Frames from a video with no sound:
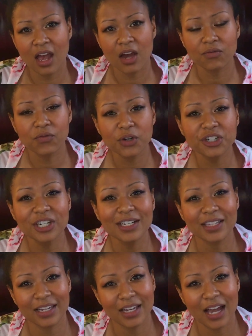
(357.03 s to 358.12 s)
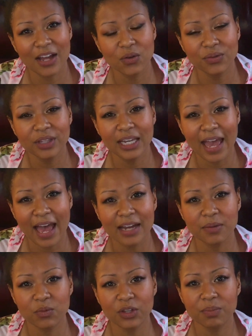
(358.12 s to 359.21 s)
Unfortunately, I only had
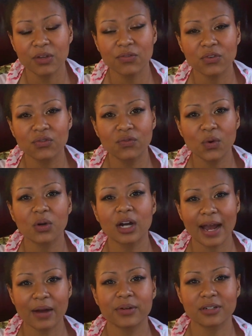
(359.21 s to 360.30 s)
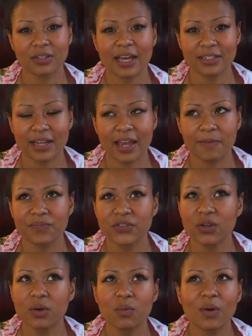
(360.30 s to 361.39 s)
him with me for 4 hours that day.
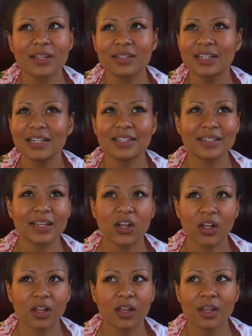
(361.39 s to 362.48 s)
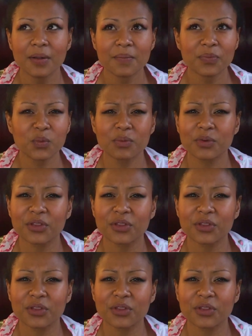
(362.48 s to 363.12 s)
So it wasn't until we were